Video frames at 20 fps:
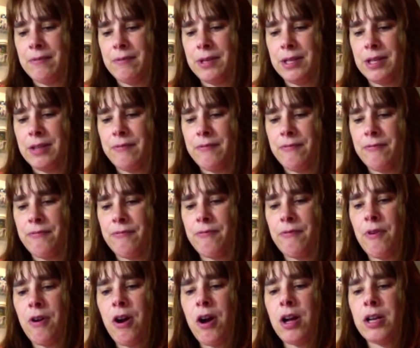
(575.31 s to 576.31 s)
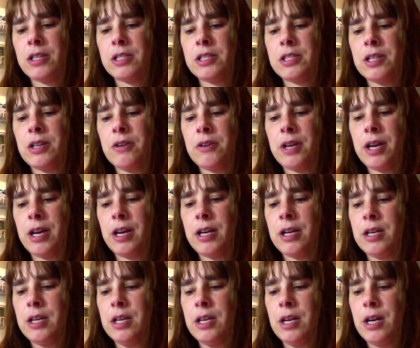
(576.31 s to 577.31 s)
I can read the front.
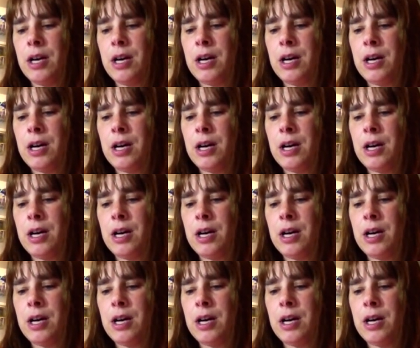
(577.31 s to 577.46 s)
Okay.